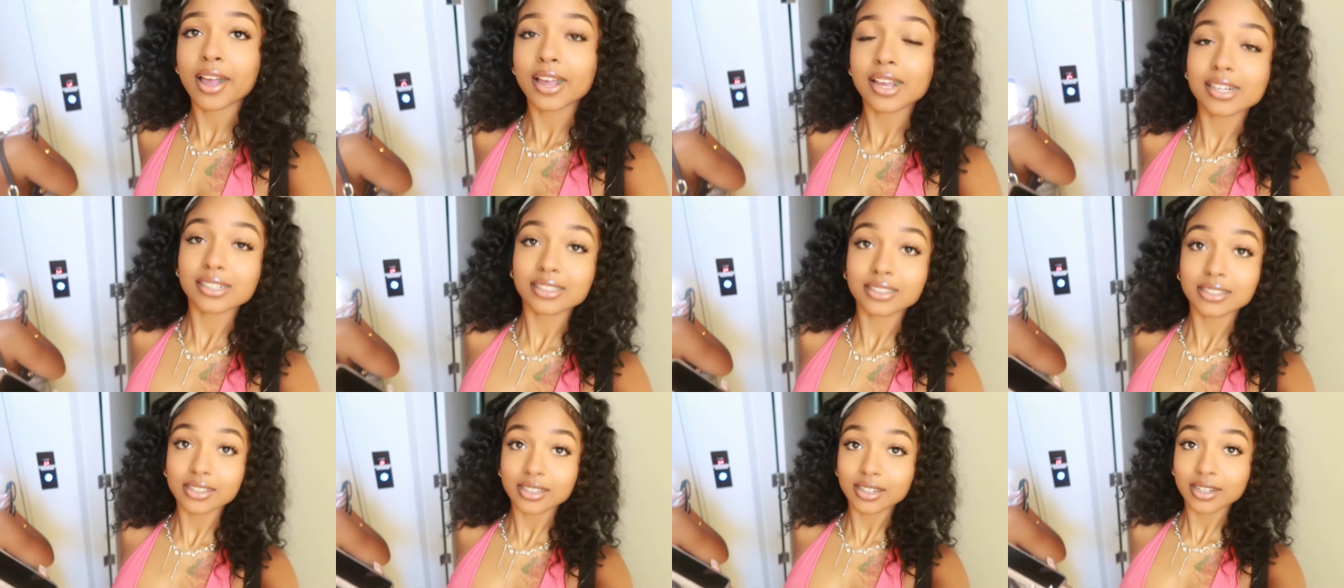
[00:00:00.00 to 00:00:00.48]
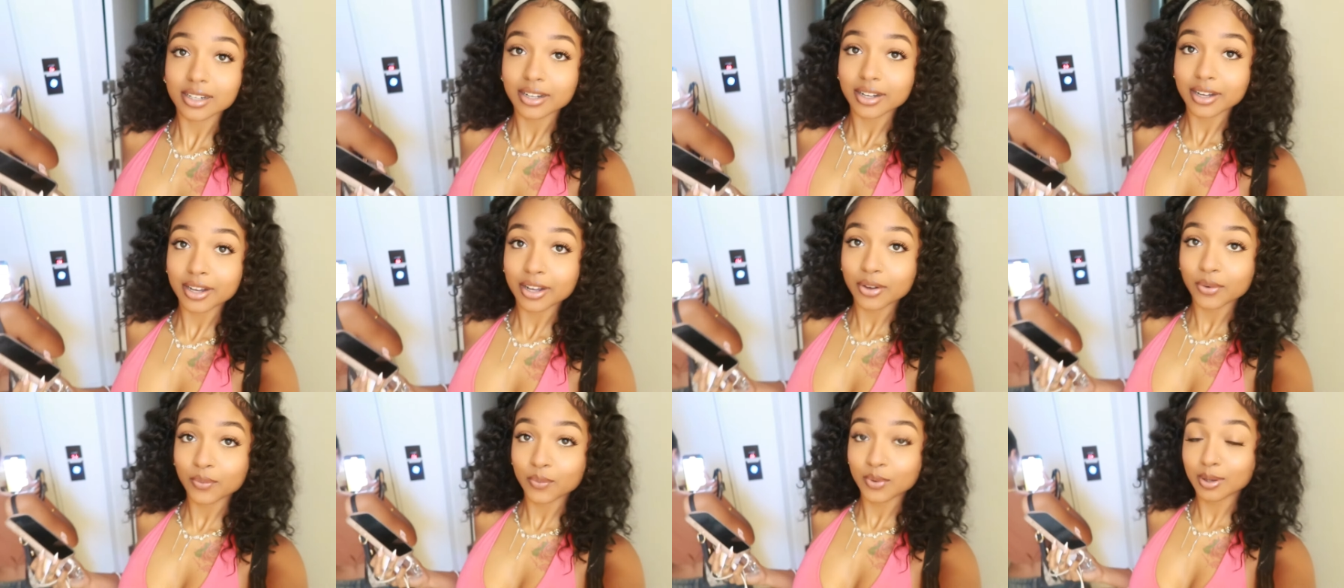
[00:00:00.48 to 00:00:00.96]
in a
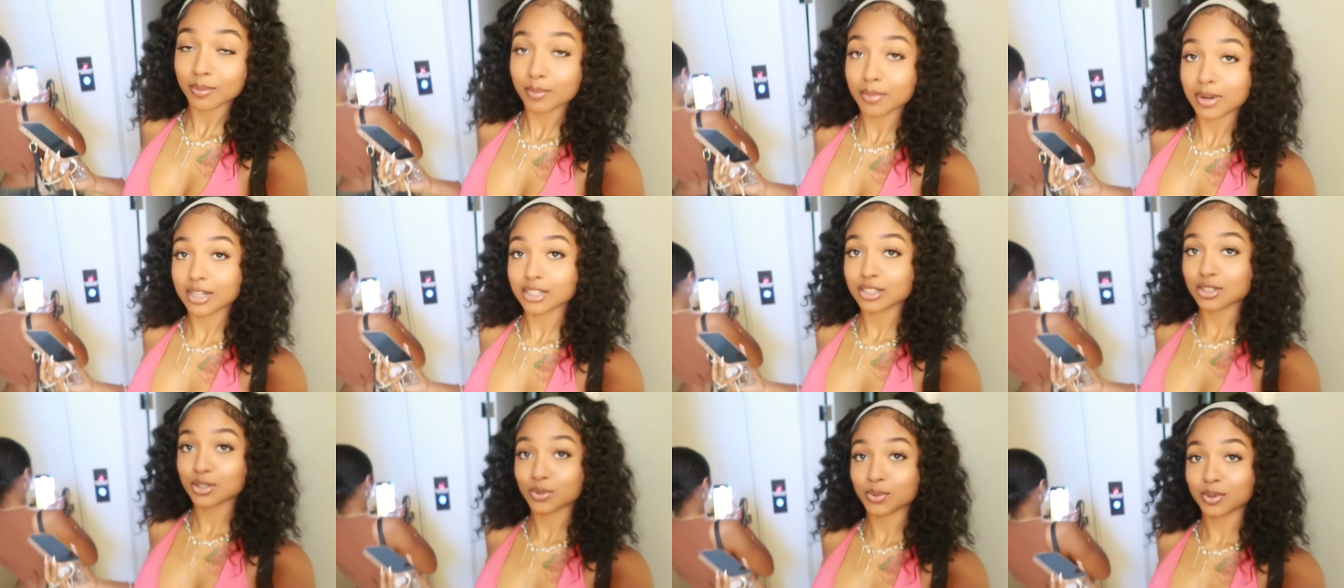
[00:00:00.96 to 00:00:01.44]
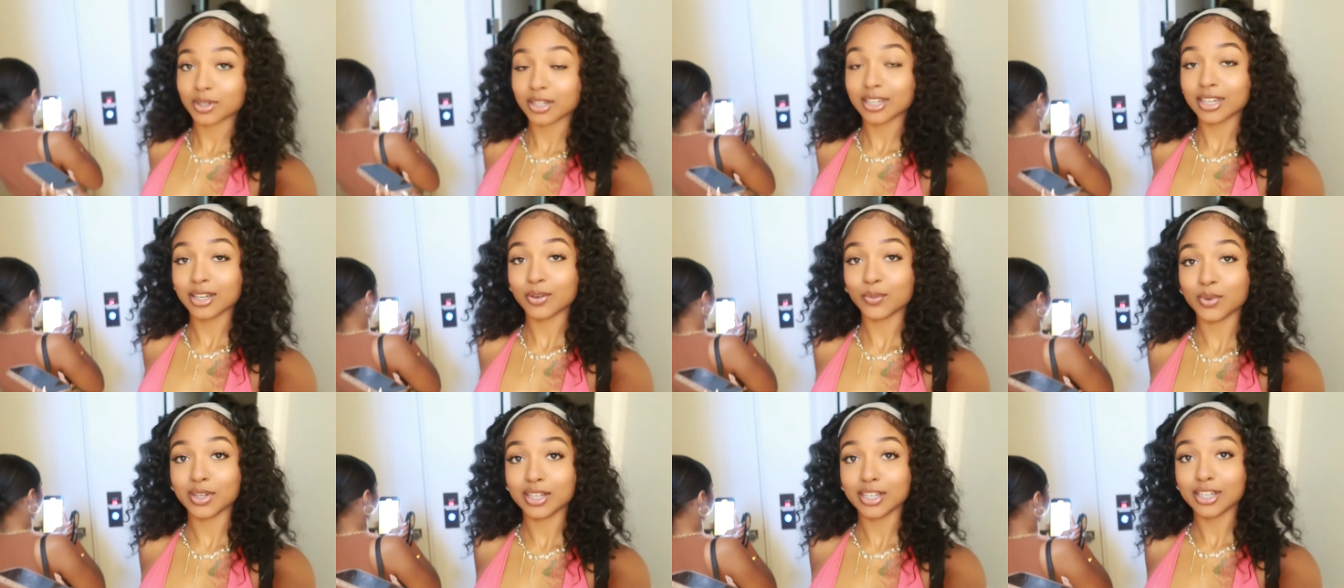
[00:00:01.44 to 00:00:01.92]
cut with my
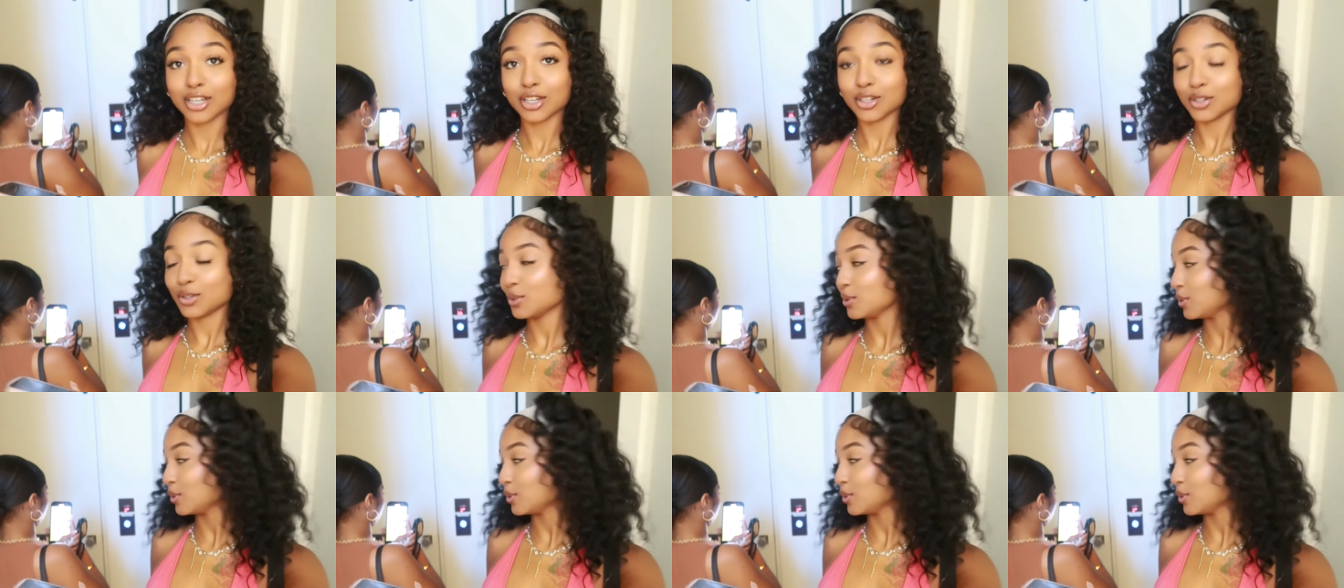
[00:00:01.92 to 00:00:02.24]
swag. in